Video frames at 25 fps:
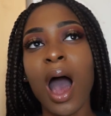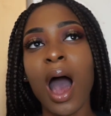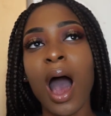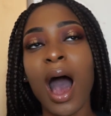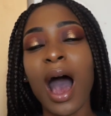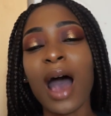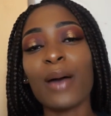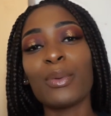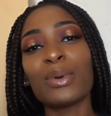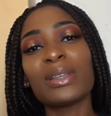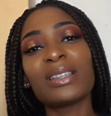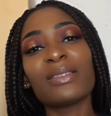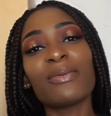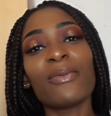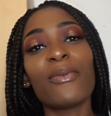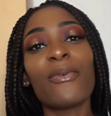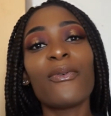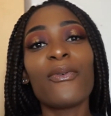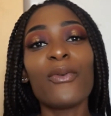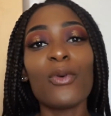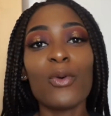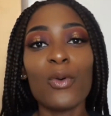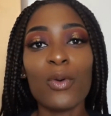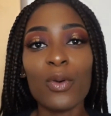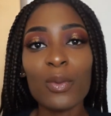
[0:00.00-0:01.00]
I was
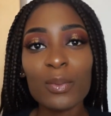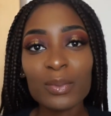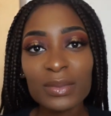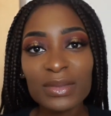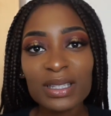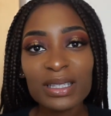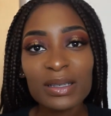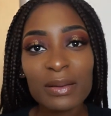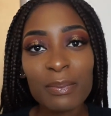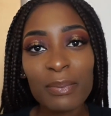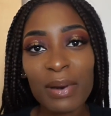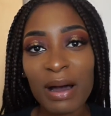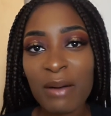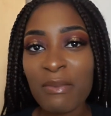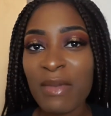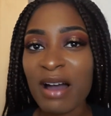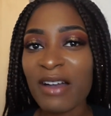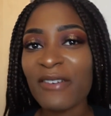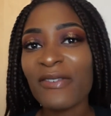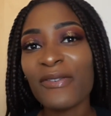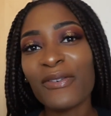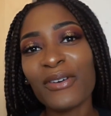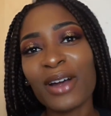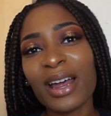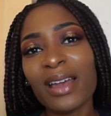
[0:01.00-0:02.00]
informed by my
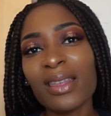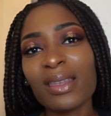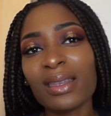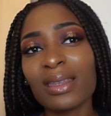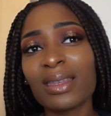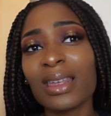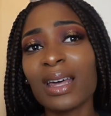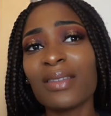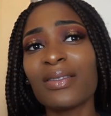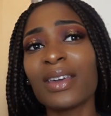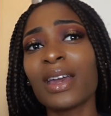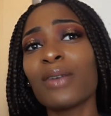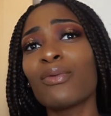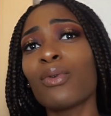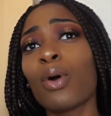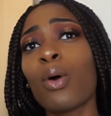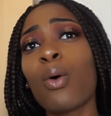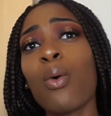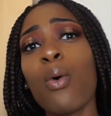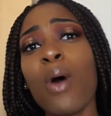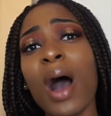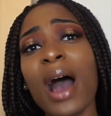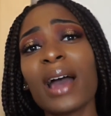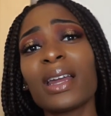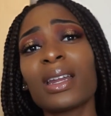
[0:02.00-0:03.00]
friend that they
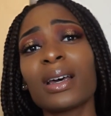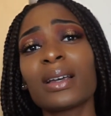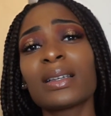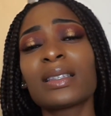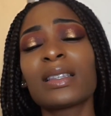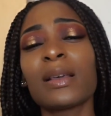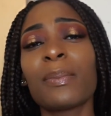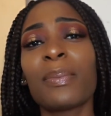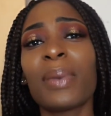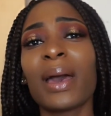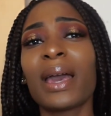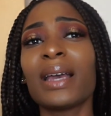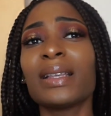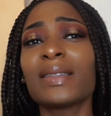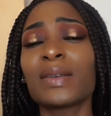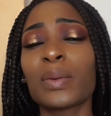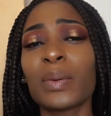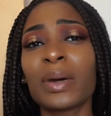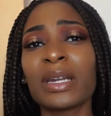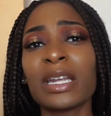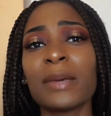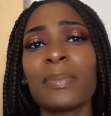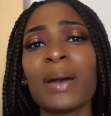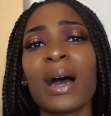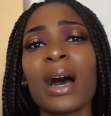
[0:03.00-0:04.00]
required us to pay
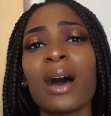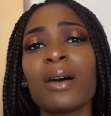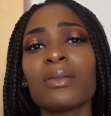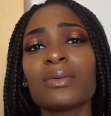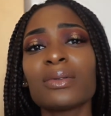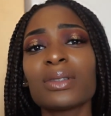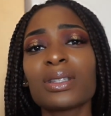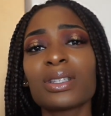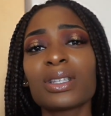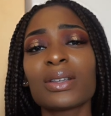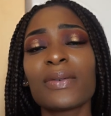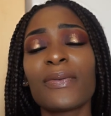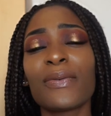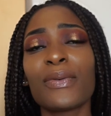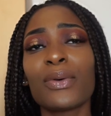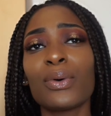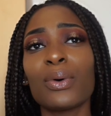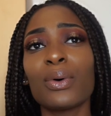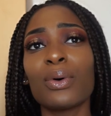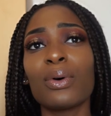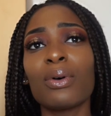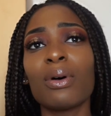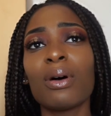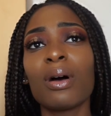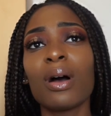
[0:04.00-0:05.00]
£20
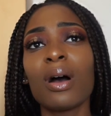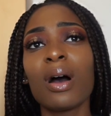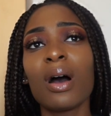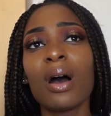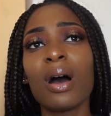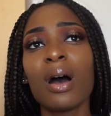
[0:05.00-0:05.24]
for